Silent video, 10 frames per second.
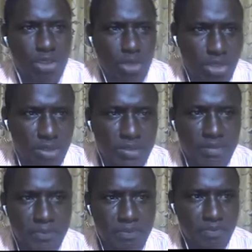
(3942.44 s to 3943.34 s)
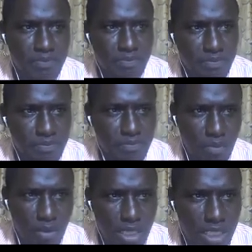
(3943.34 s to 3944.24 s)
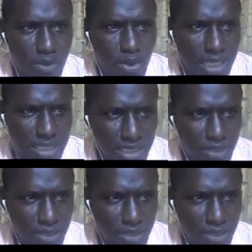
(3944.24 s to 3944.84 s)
the donations. If you look at it,